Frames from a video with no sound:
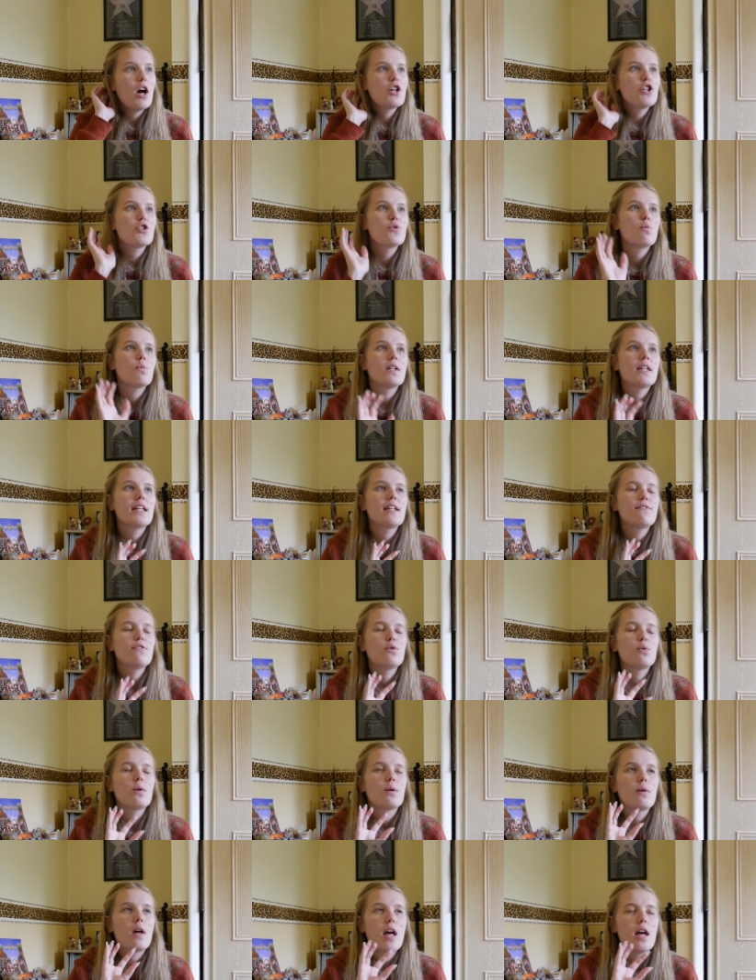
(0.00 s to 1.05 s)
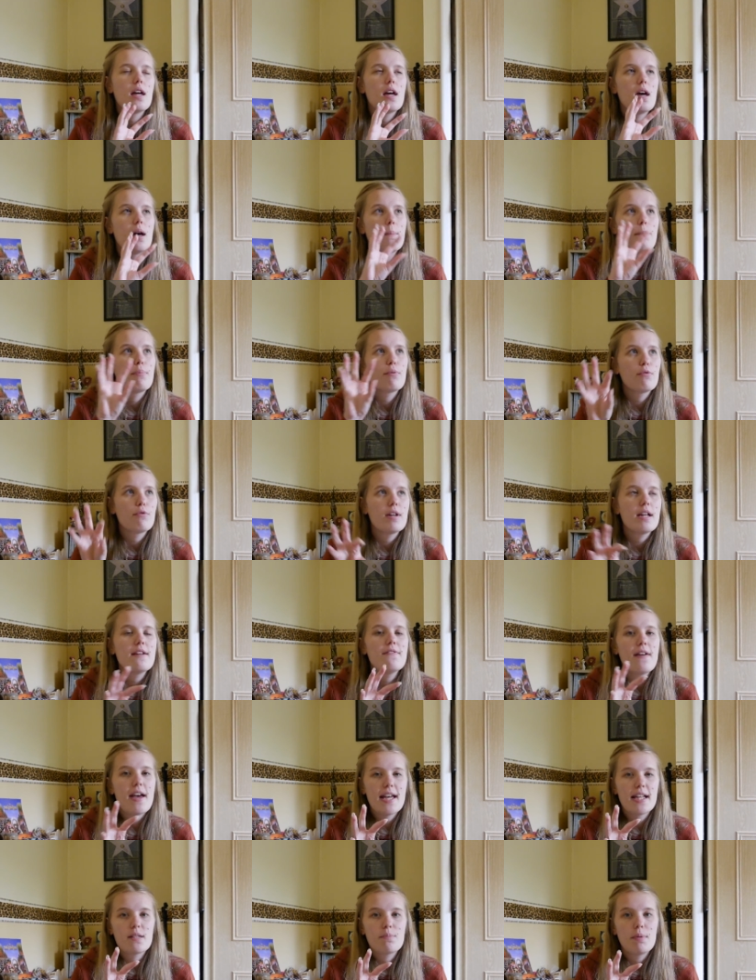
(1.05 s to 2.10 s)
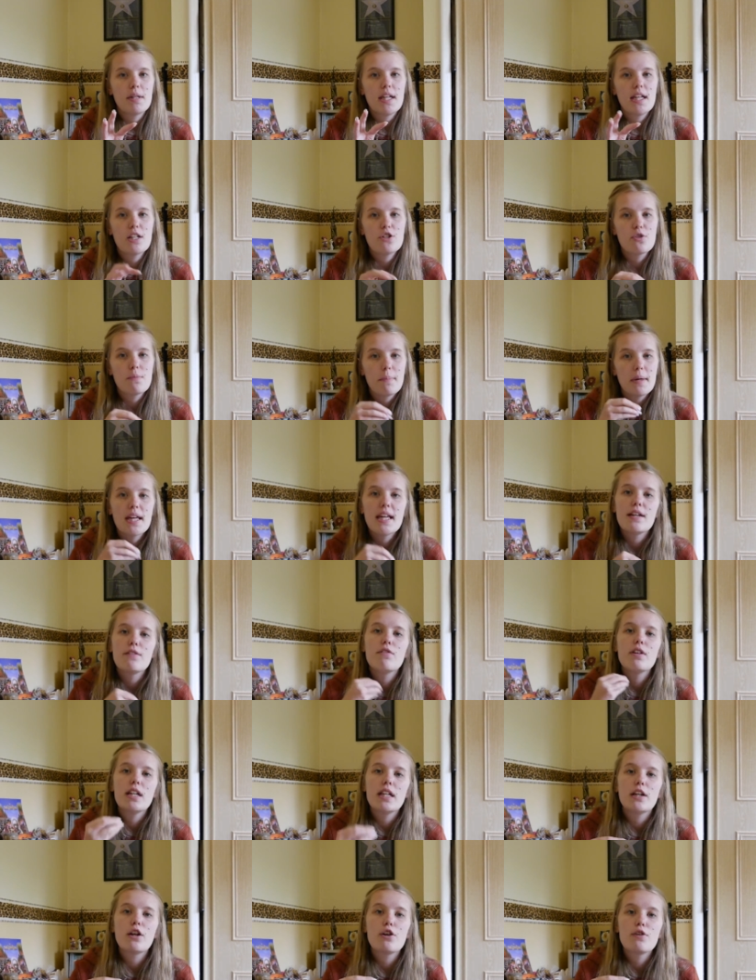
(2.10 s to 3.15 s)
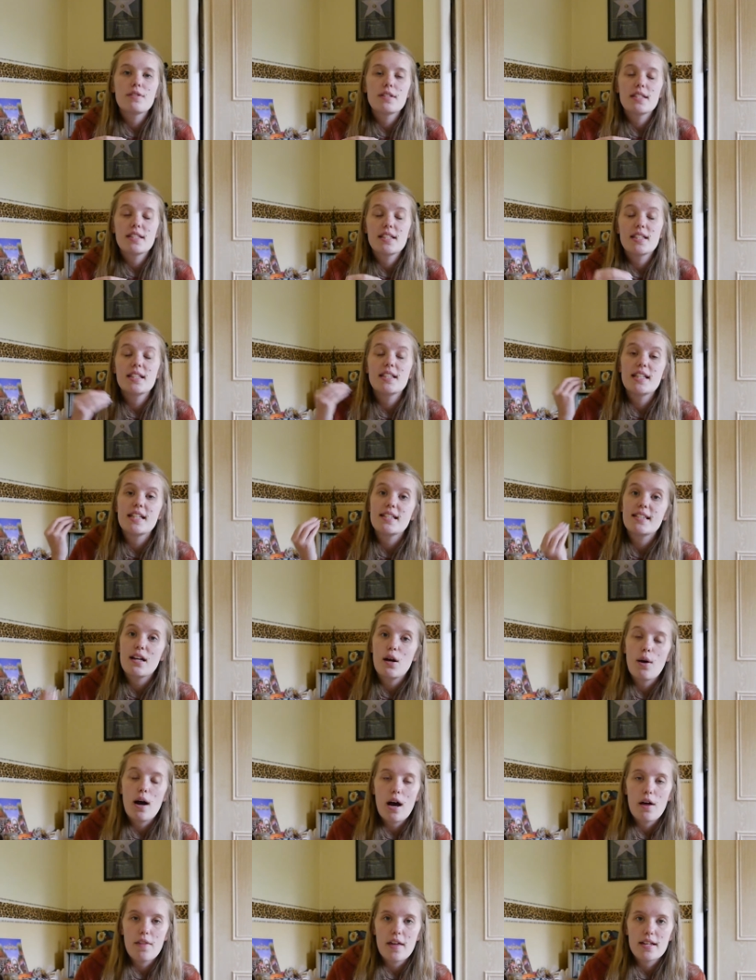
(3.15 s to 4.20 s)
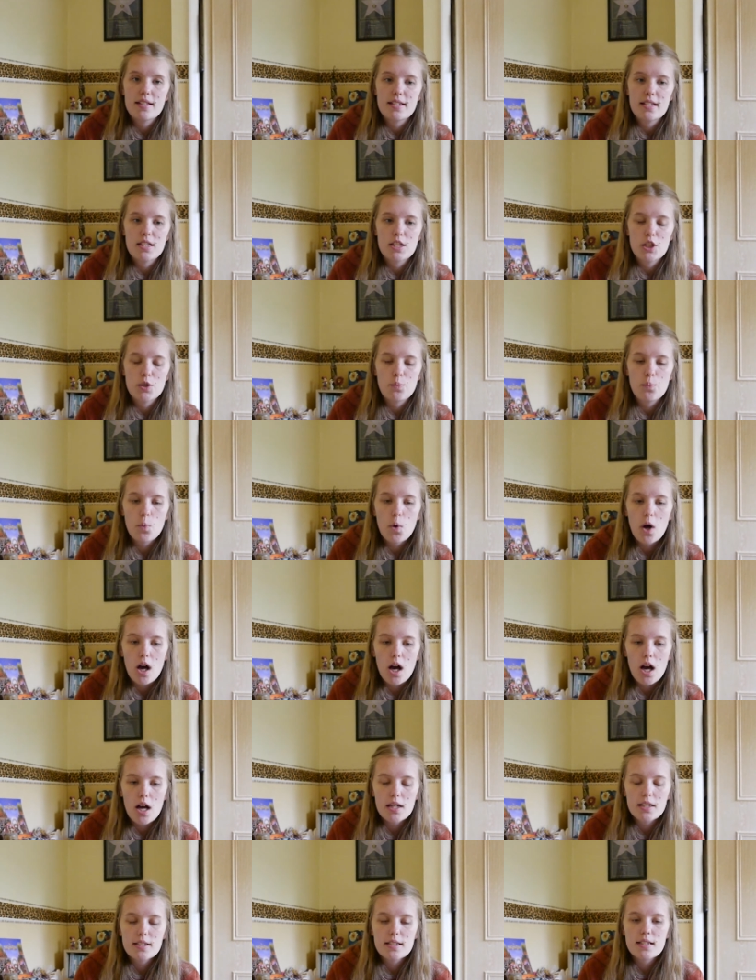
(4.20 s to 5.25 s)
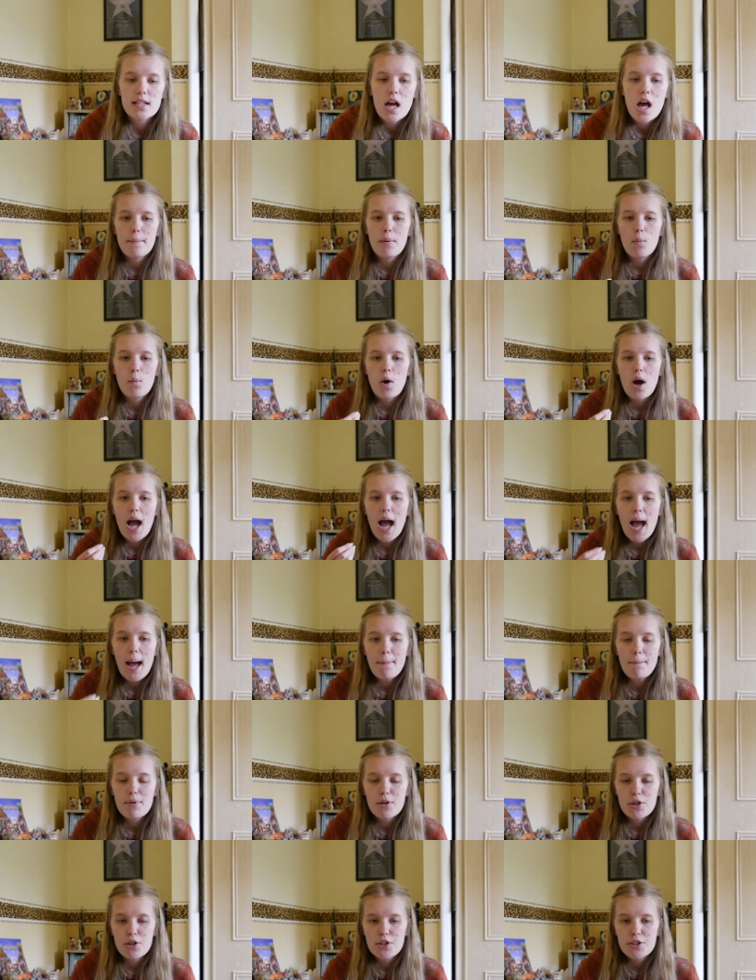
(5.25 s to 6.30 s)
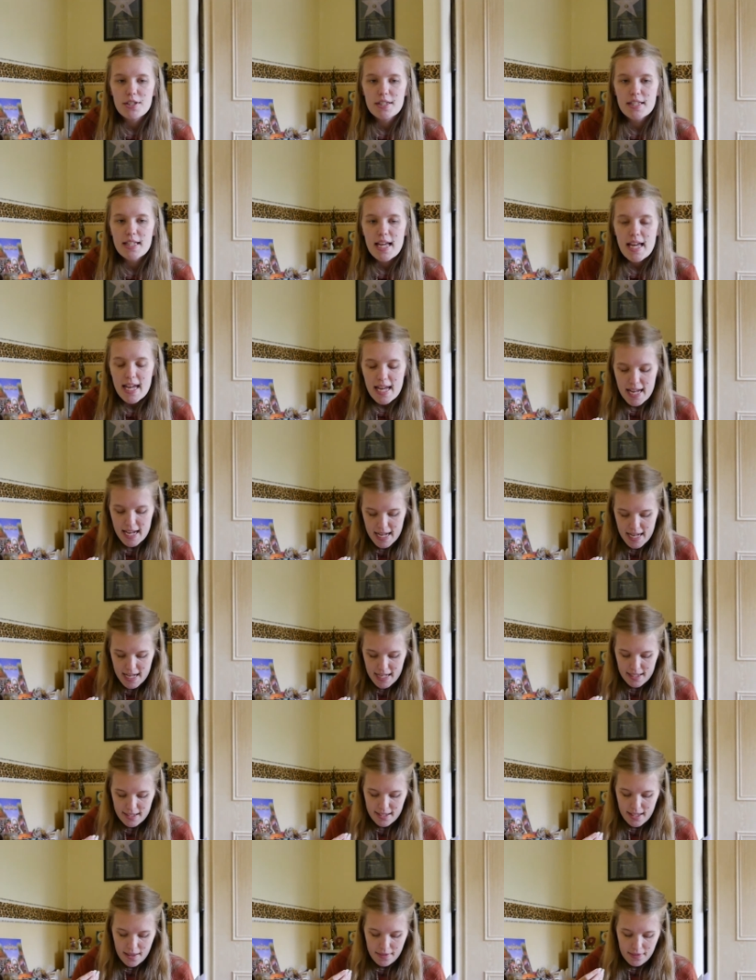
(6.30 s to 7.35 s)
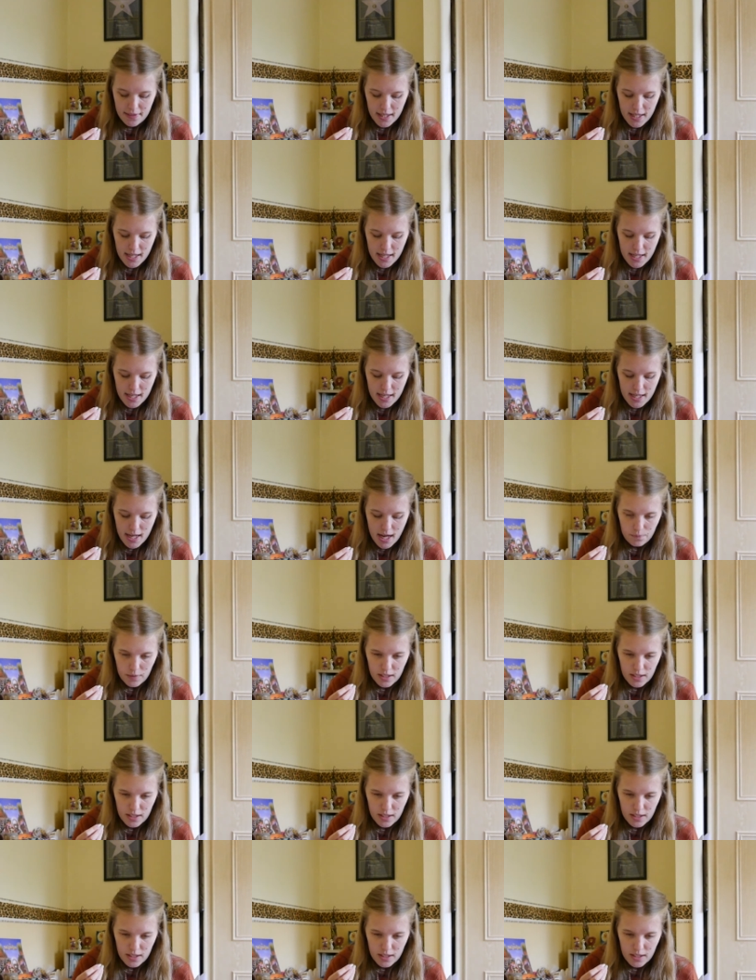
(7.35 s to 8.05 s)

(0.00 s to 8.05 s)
I just want to give you a brief explanation, but he really goes into detail how that system works. But what happens is the